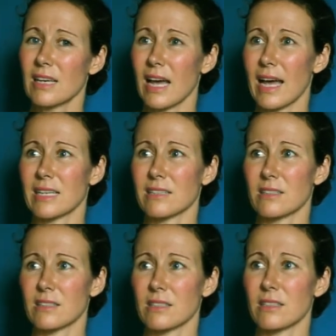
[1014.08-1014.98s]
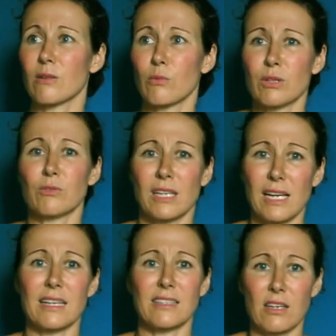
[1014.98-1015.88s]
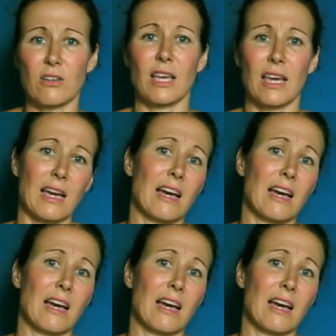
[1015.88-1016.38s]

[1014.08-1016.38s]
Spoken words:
And we realize, okay,